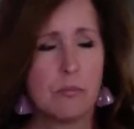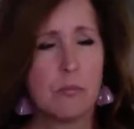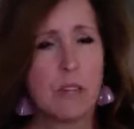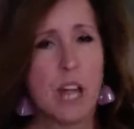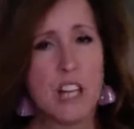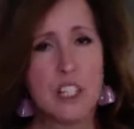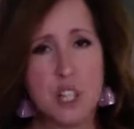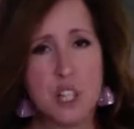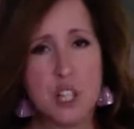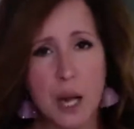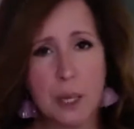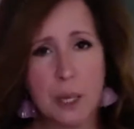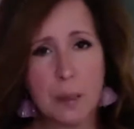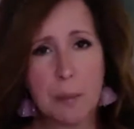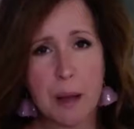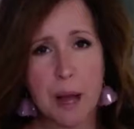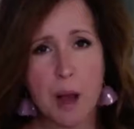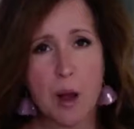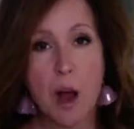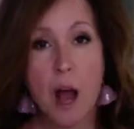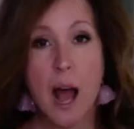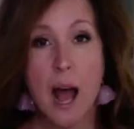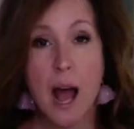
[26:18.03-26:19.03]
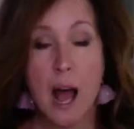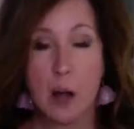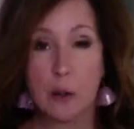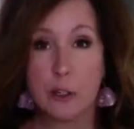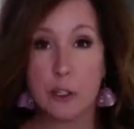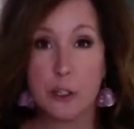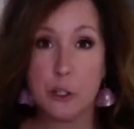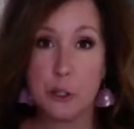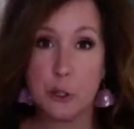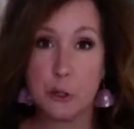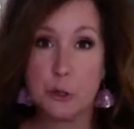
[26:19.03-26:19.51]
I talk about how
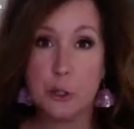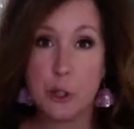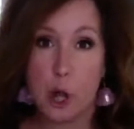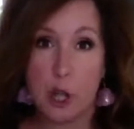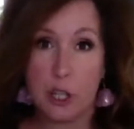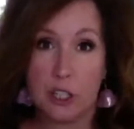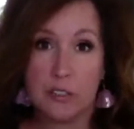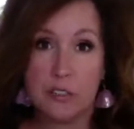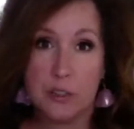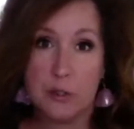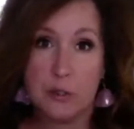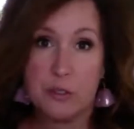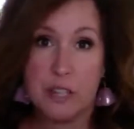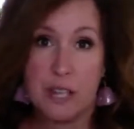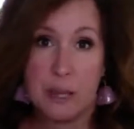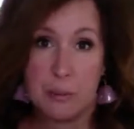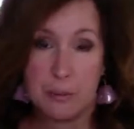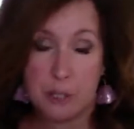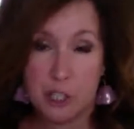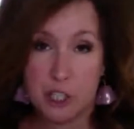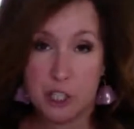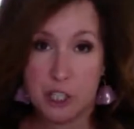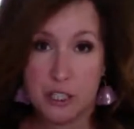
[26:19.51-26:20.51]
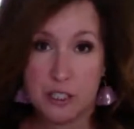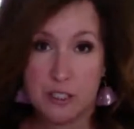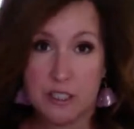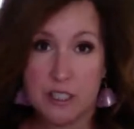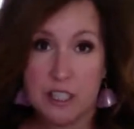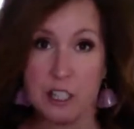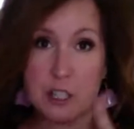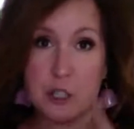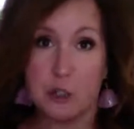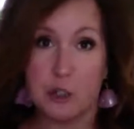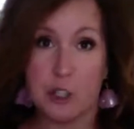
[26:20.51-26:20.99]
to use all of those images
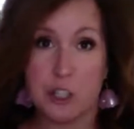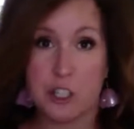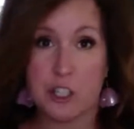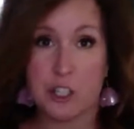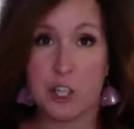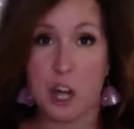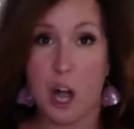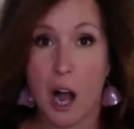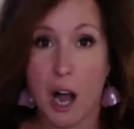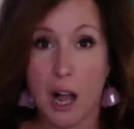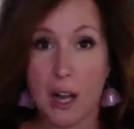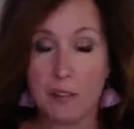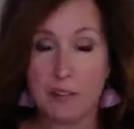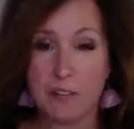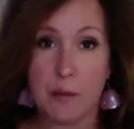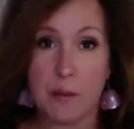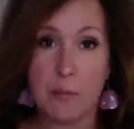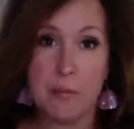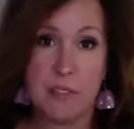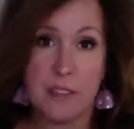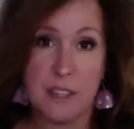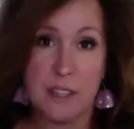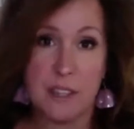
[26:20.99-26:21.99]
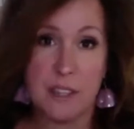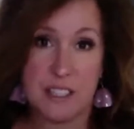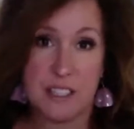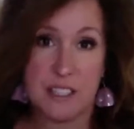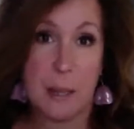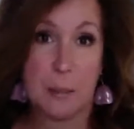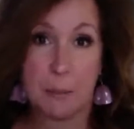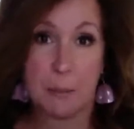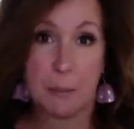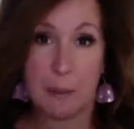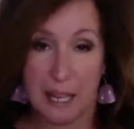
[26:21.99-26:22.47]
that you just got from this
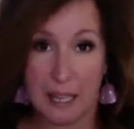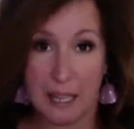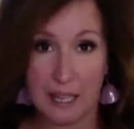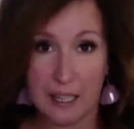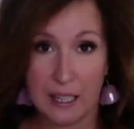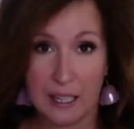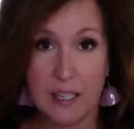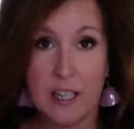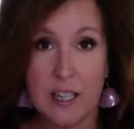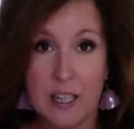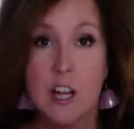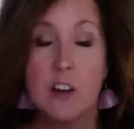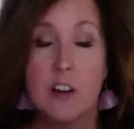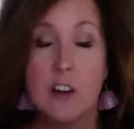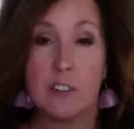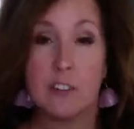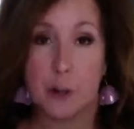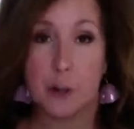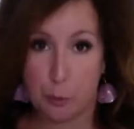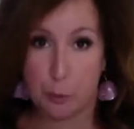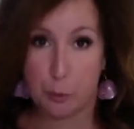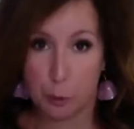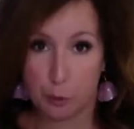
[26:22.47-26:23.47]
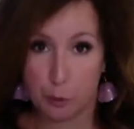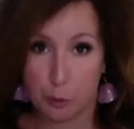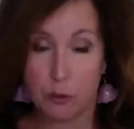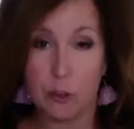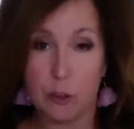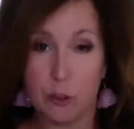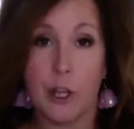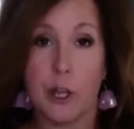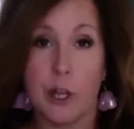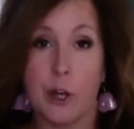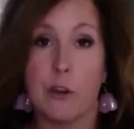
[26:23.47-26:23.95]
campaign for your
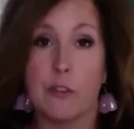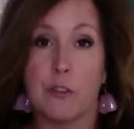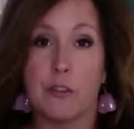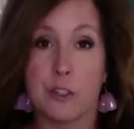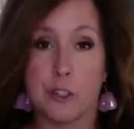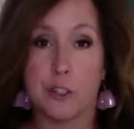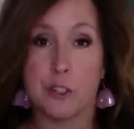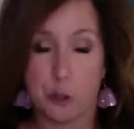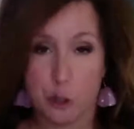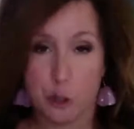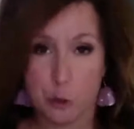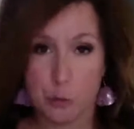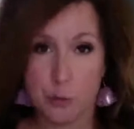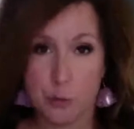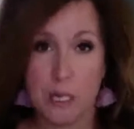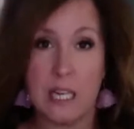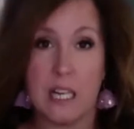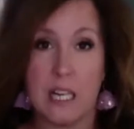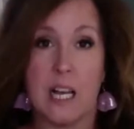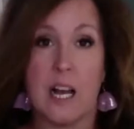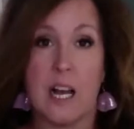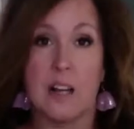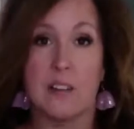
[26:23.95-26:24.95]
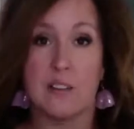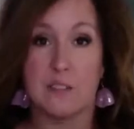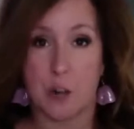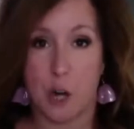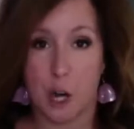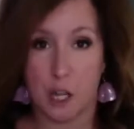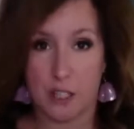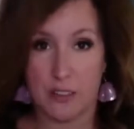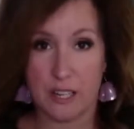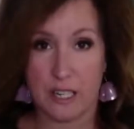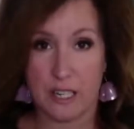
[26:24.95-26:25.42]
portfolio, for social media, and
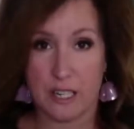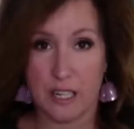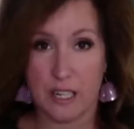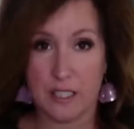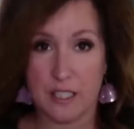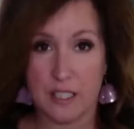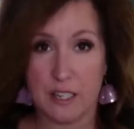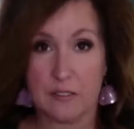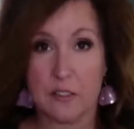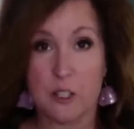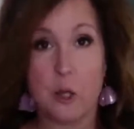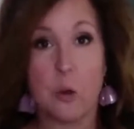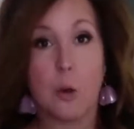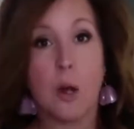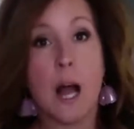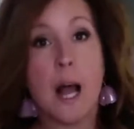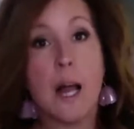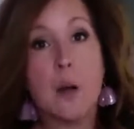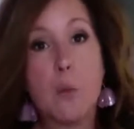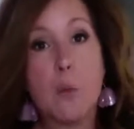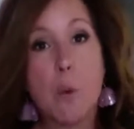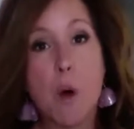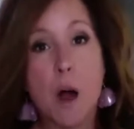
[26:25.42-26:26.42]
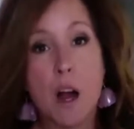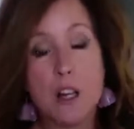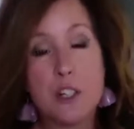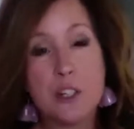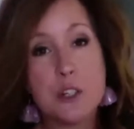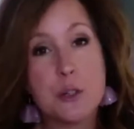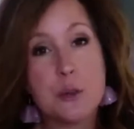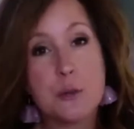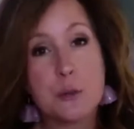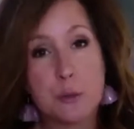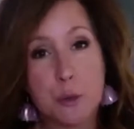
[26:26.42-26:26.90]
for all of that kind of stuff. So it kind of
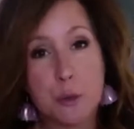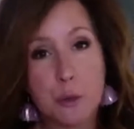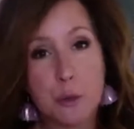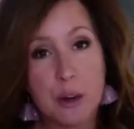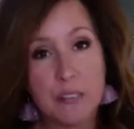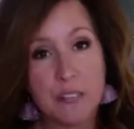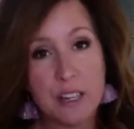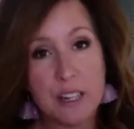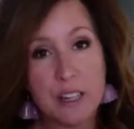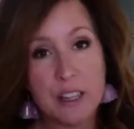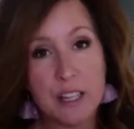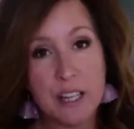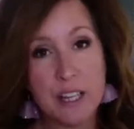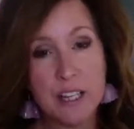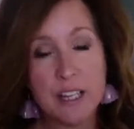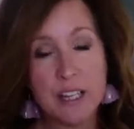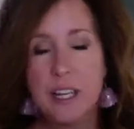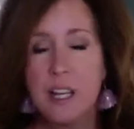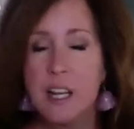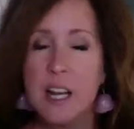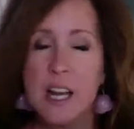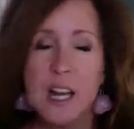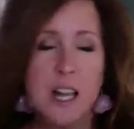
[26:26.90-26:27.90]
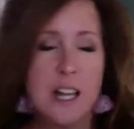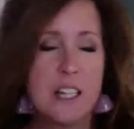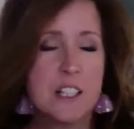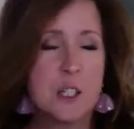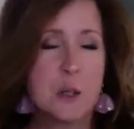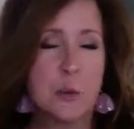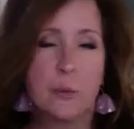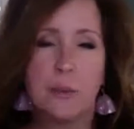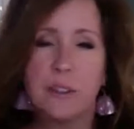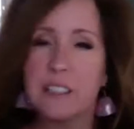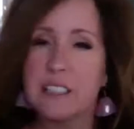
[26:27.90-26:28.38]
walks you through everything.
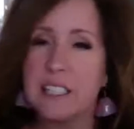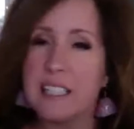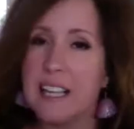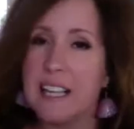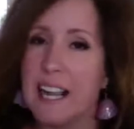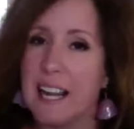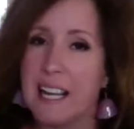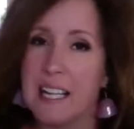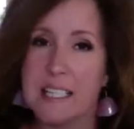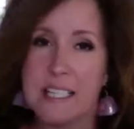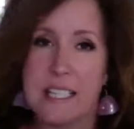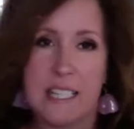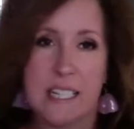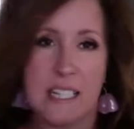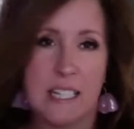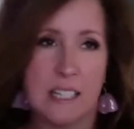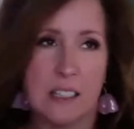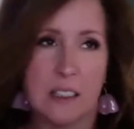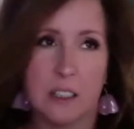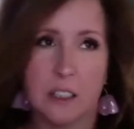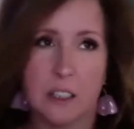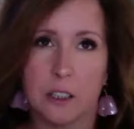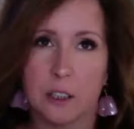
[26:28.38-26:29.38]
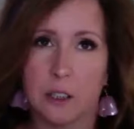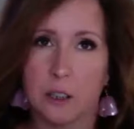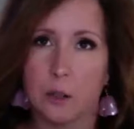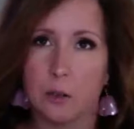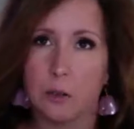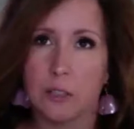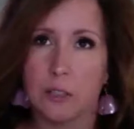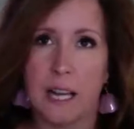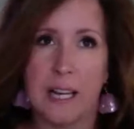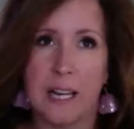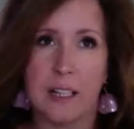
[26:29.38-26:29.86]
It's a really handy little,
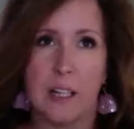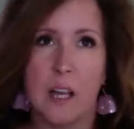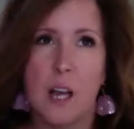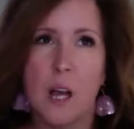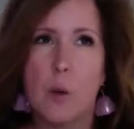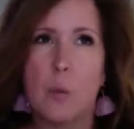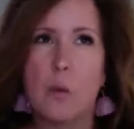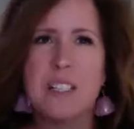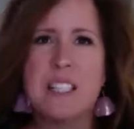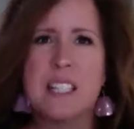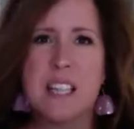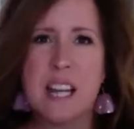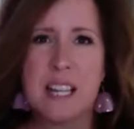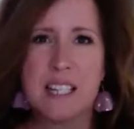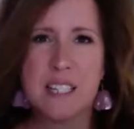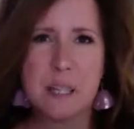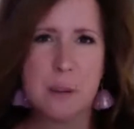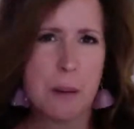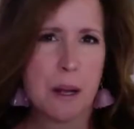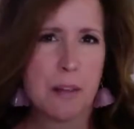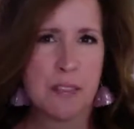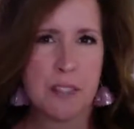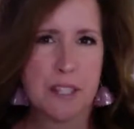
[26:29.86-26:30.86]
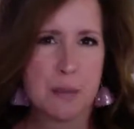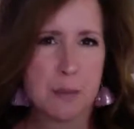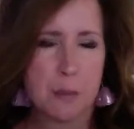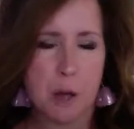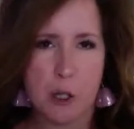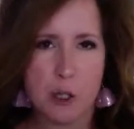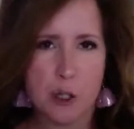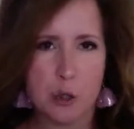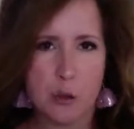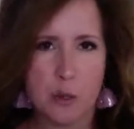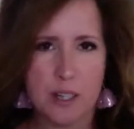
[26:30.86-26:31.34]
like, what's nice about this
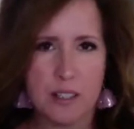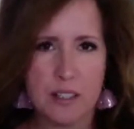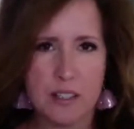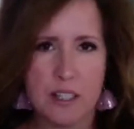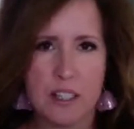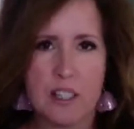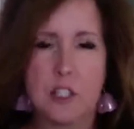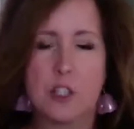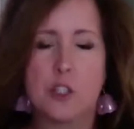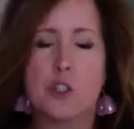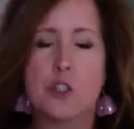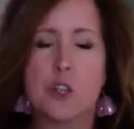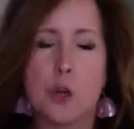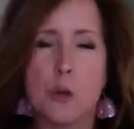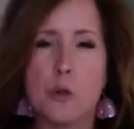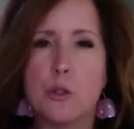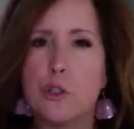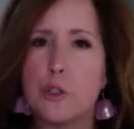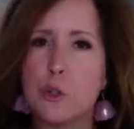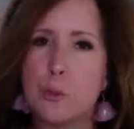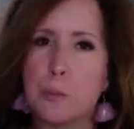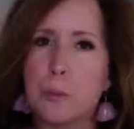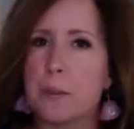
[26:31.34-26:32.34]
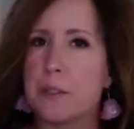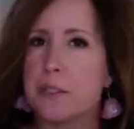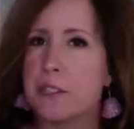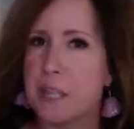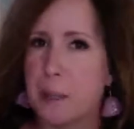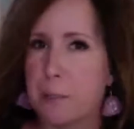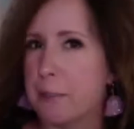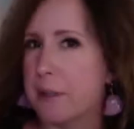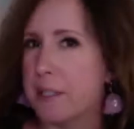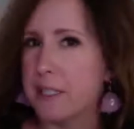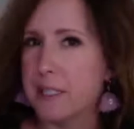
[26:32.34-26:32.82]
module is that it's so super
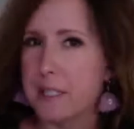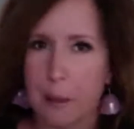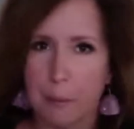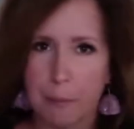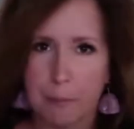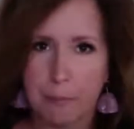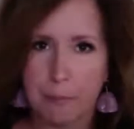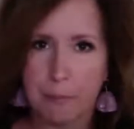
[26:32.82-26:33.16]
step-by-step.